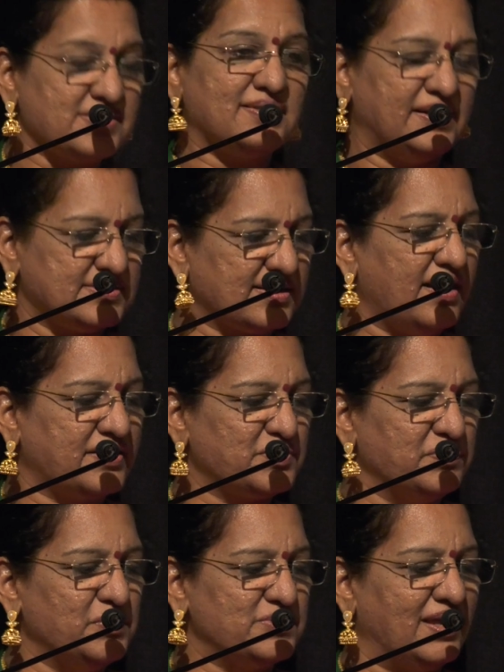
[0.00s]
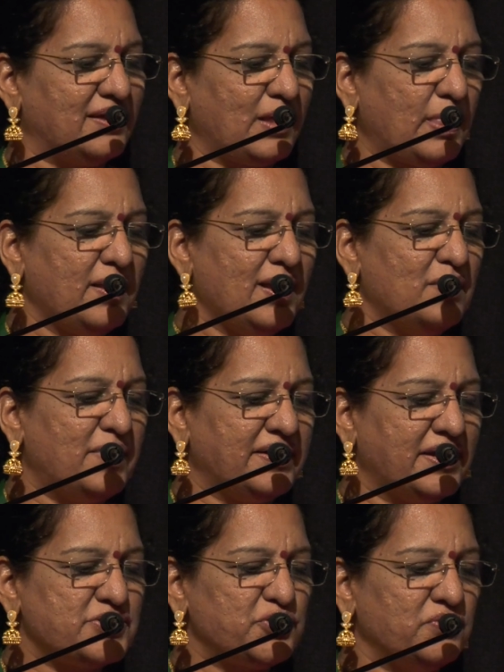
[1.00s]
that is art music, but
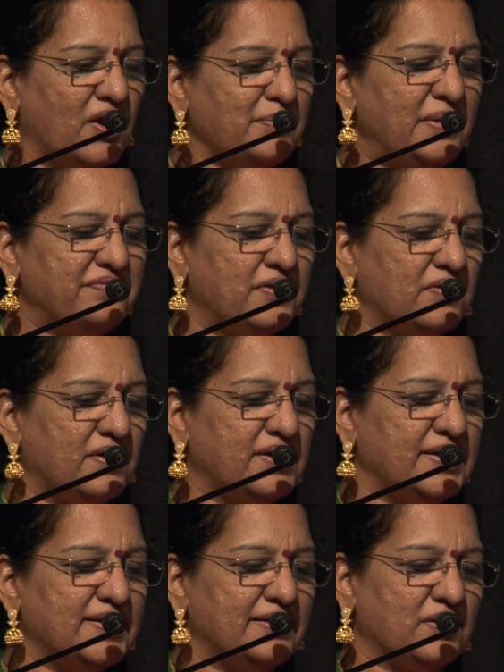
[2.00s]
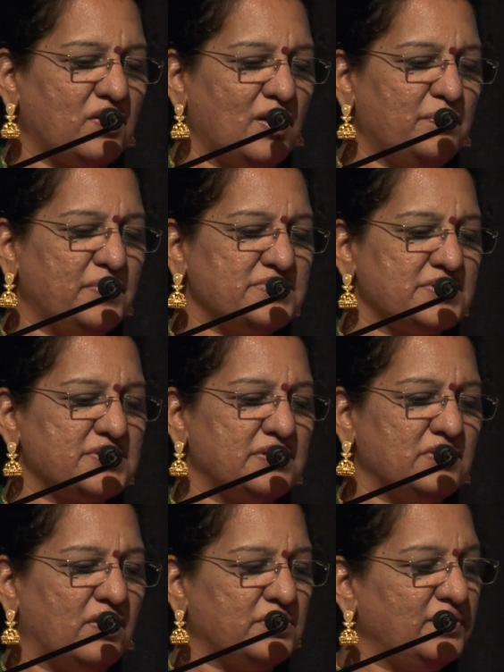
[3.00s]
it should not be forgotten that the composition
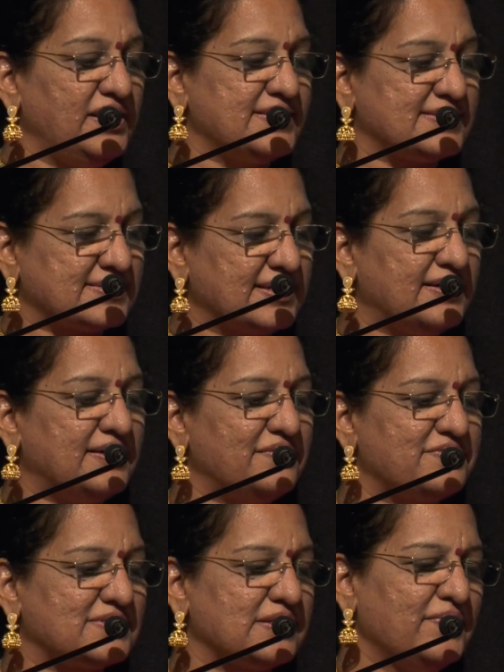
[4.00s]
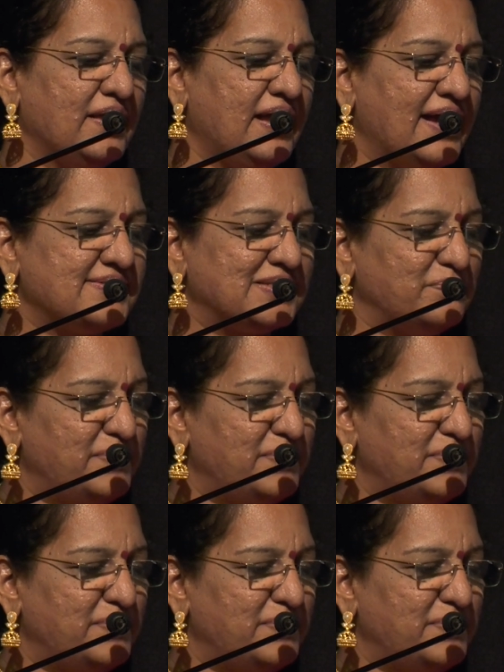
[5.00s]
not only serves as the